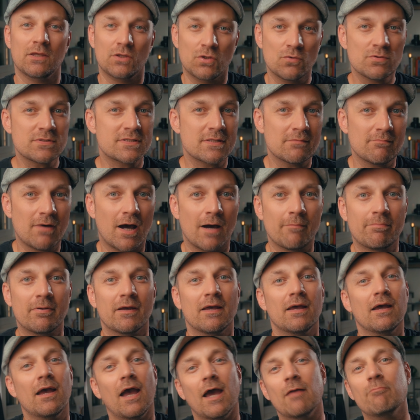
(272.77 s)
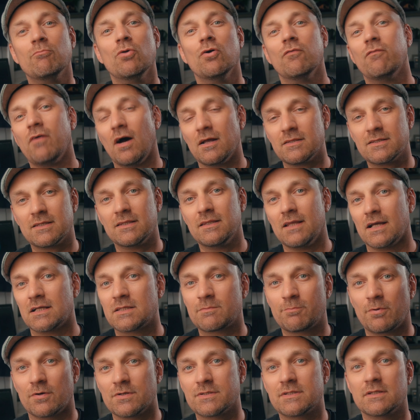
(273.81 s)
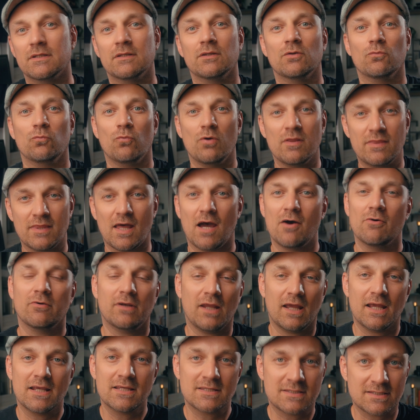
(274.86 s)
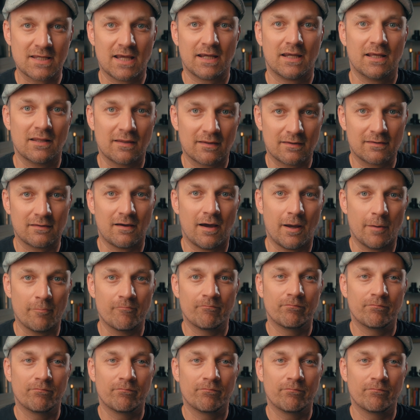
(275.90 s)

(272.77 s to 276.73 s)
use them up, and move on to the next person without a second thought.